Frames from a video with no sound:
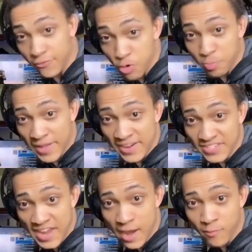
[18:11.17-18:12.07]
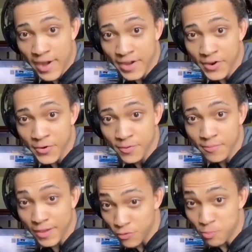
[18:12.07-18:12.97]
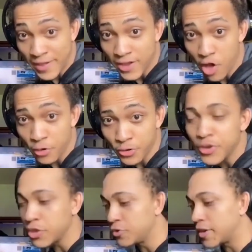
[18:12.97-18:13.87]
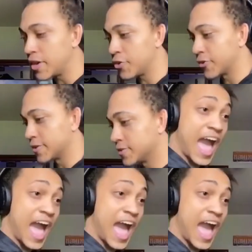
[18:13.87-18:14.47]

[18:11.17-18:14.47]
you play this game right here, if you play Call of Duty, you need to hear this.